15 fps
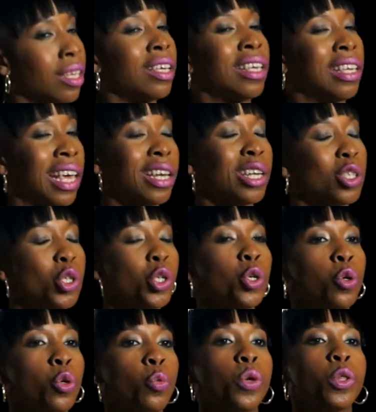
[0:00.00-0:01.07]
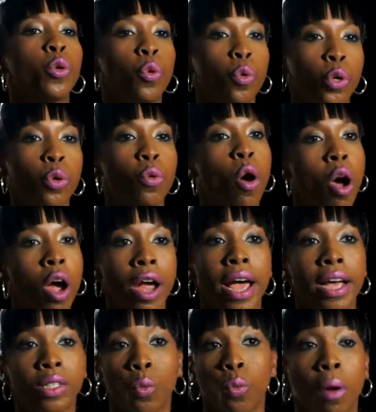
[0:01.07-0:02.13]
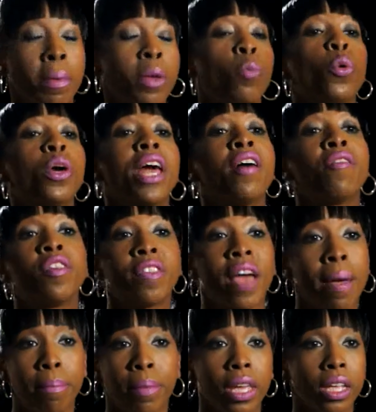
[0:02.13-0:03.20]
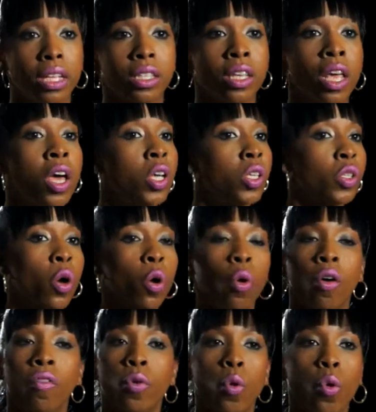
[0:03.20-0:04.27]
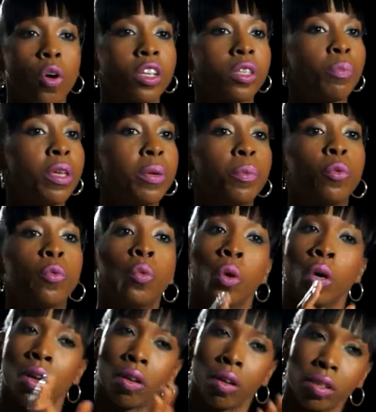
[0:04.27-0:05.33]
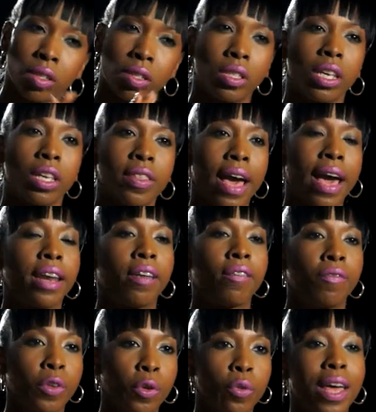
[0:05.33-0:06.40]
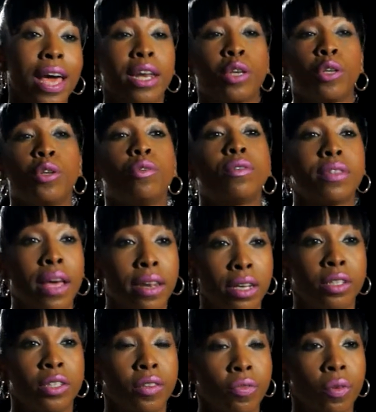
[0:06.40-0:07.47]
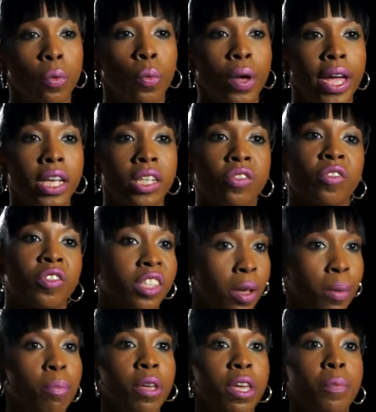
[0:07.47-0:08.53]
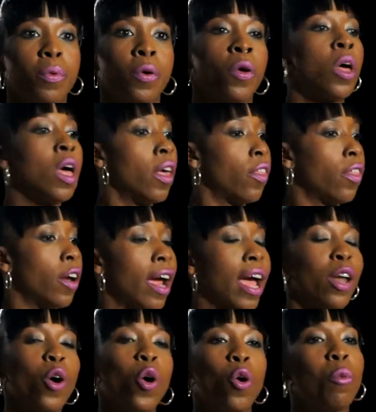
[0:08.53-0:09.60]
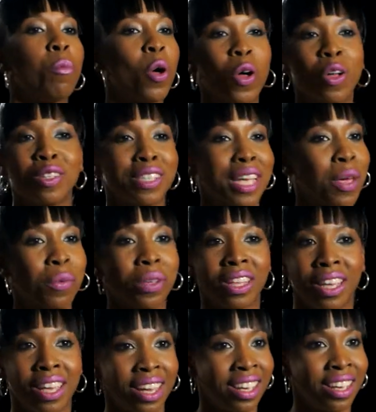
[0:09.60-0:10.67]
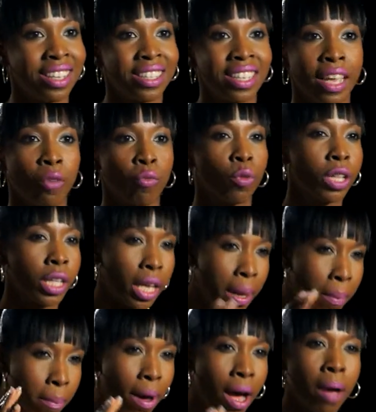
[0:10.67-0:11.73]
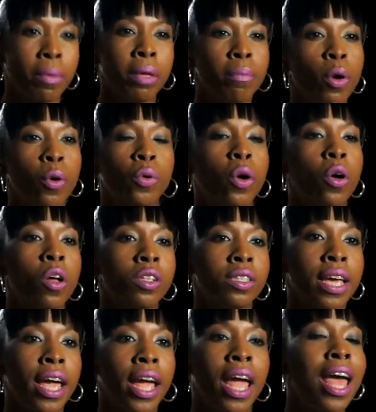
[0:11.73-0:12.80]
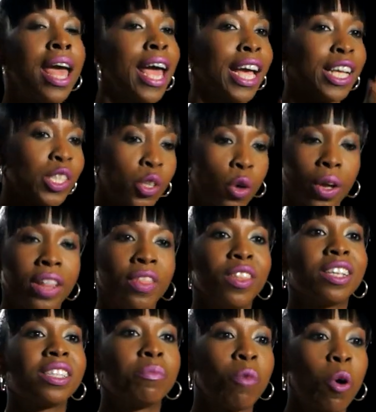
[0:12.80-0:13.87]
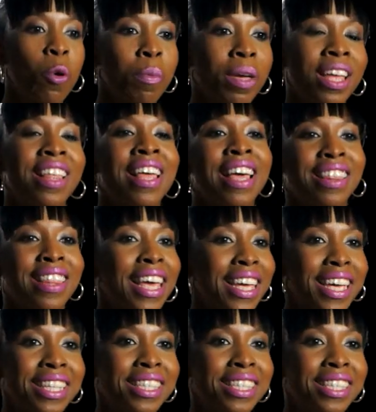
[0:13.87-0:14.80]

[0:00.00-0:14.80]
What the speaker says: get in tune with who you are as a woman, whatever that means. So of course, people see that and view that and use that in different ways. So some people, they're at home all day with kids and really in mommy mode all day. And so in this moment, they get